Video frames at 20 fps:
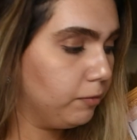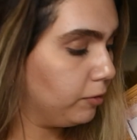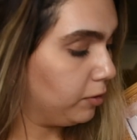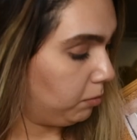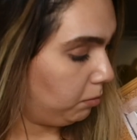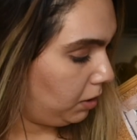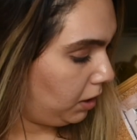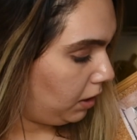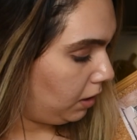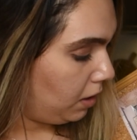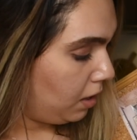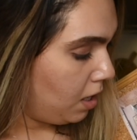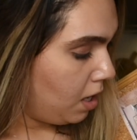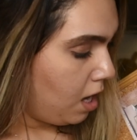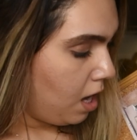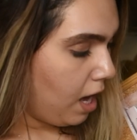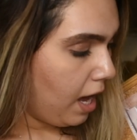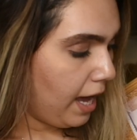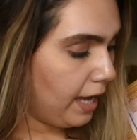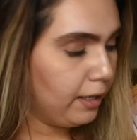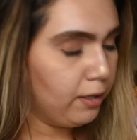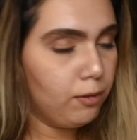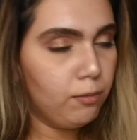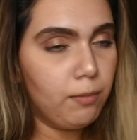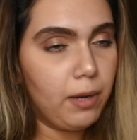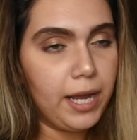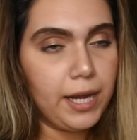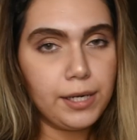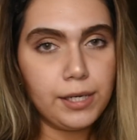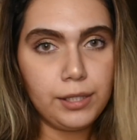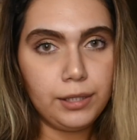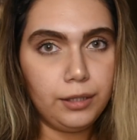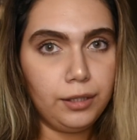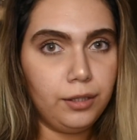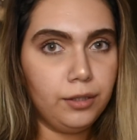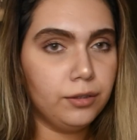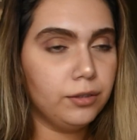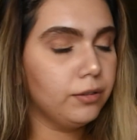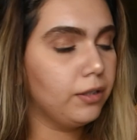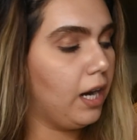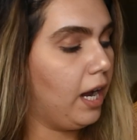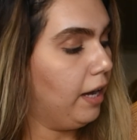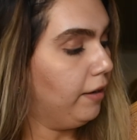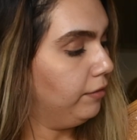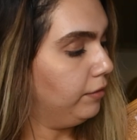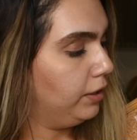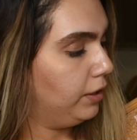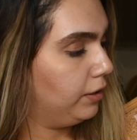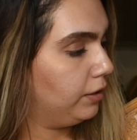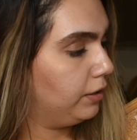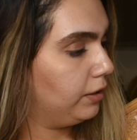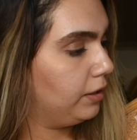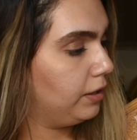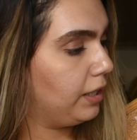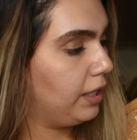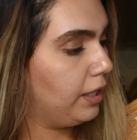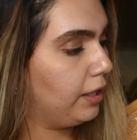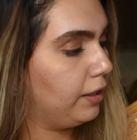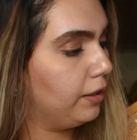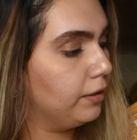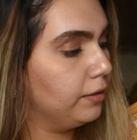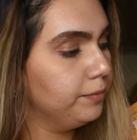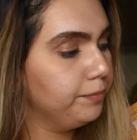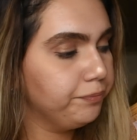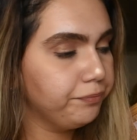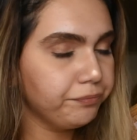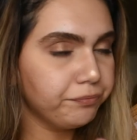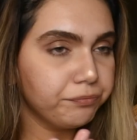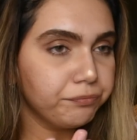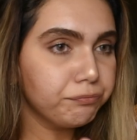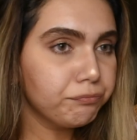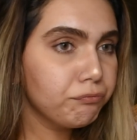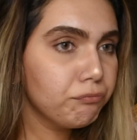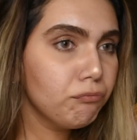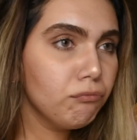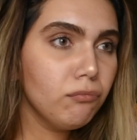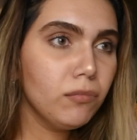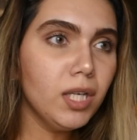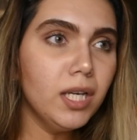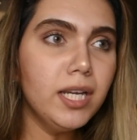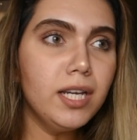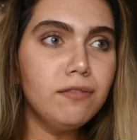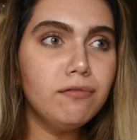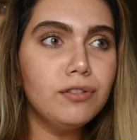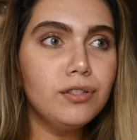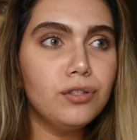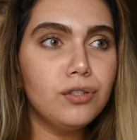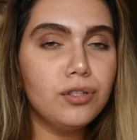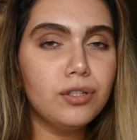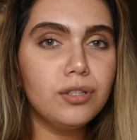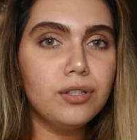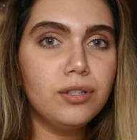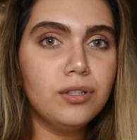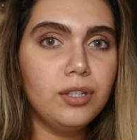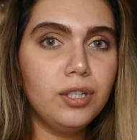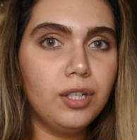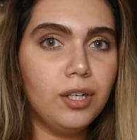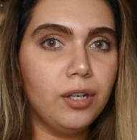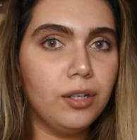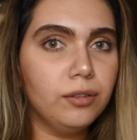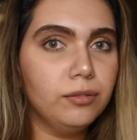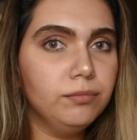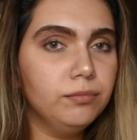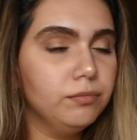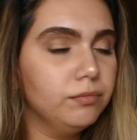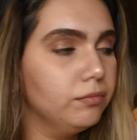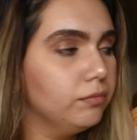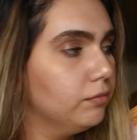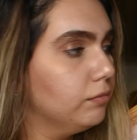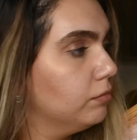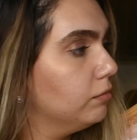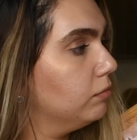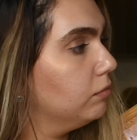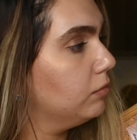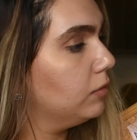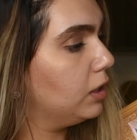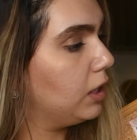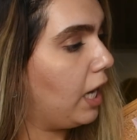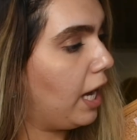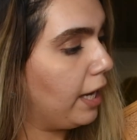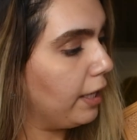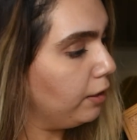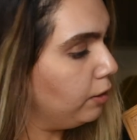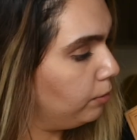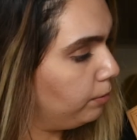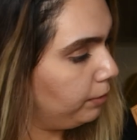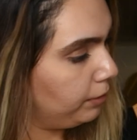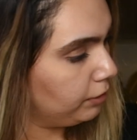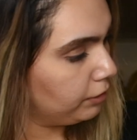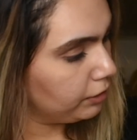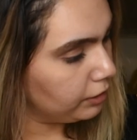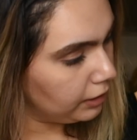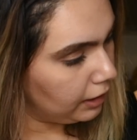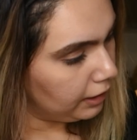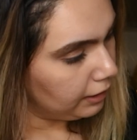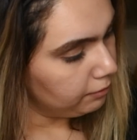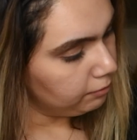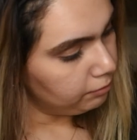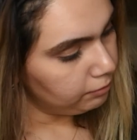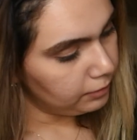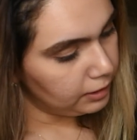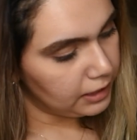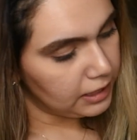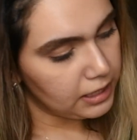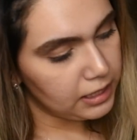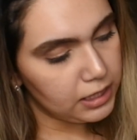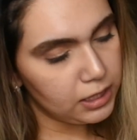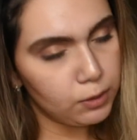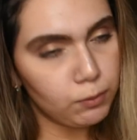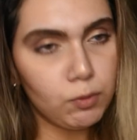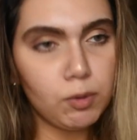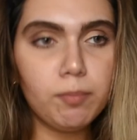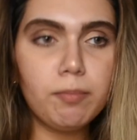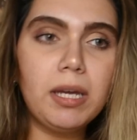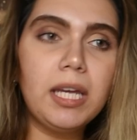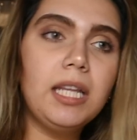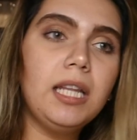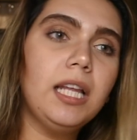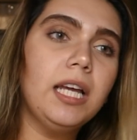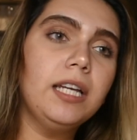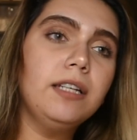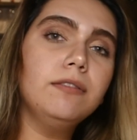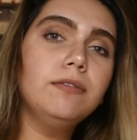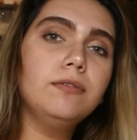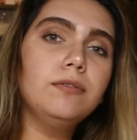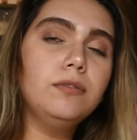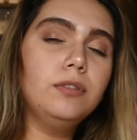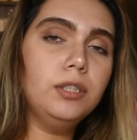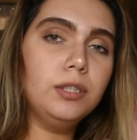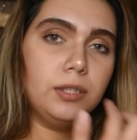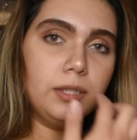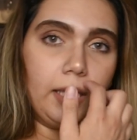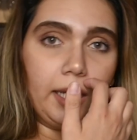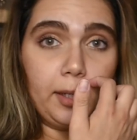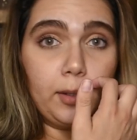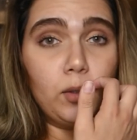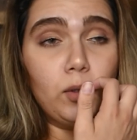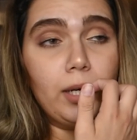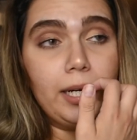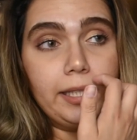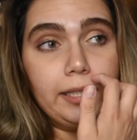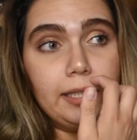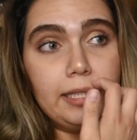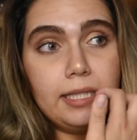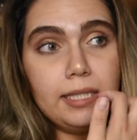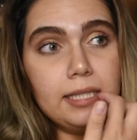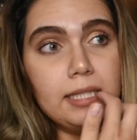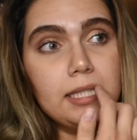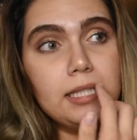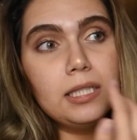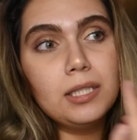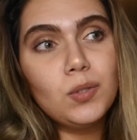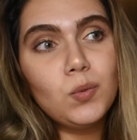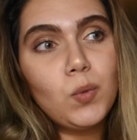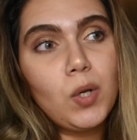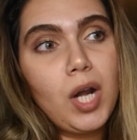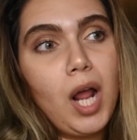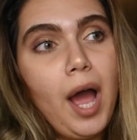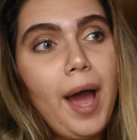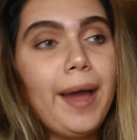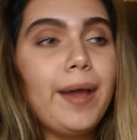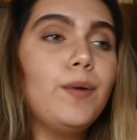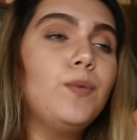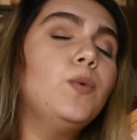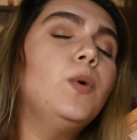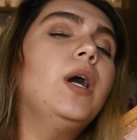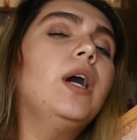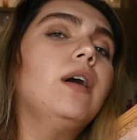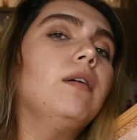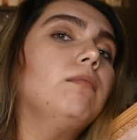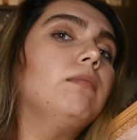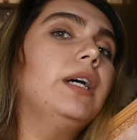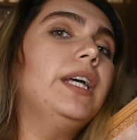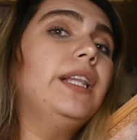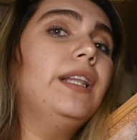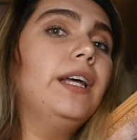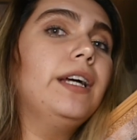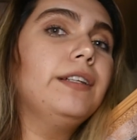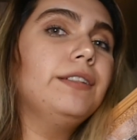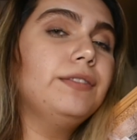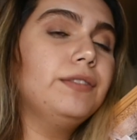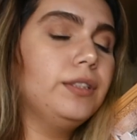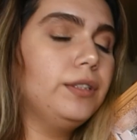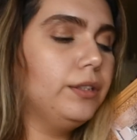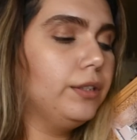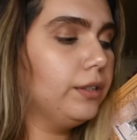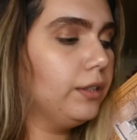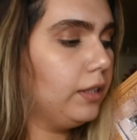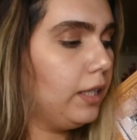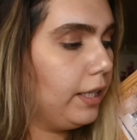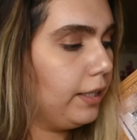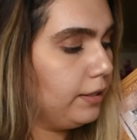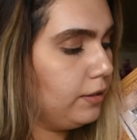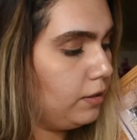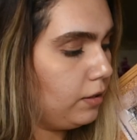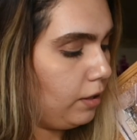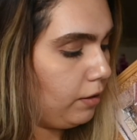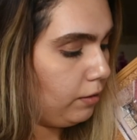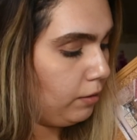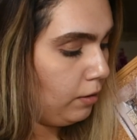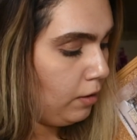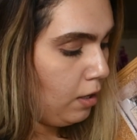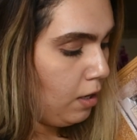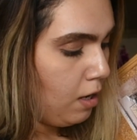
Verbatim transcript: for me. I don't mind a little craft here and there. It was just, you know, an eye-opener that this is what my life looks like. Or at least this is what I want my life to look like. So,